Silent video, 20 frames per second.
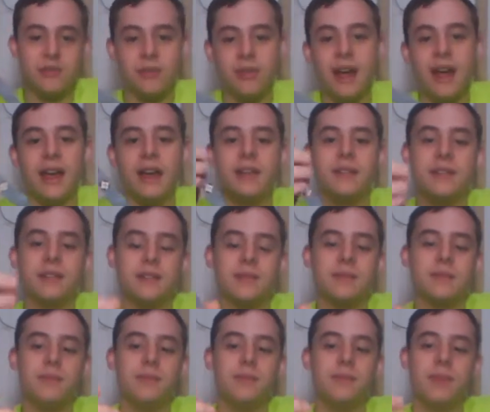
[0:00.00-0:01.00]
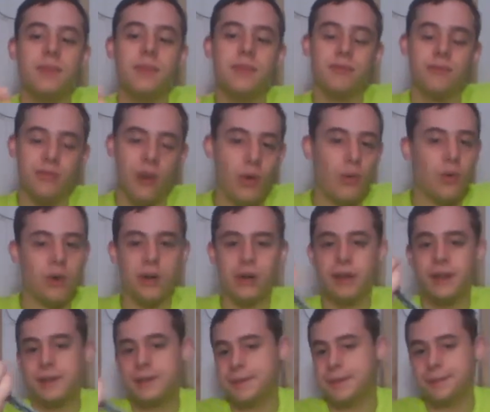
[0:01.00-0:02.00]
right,
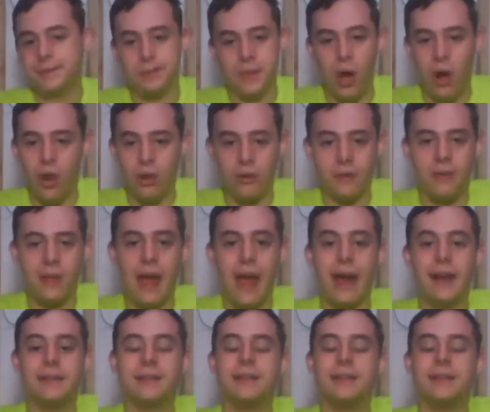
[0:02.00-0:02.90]
forward, all of that.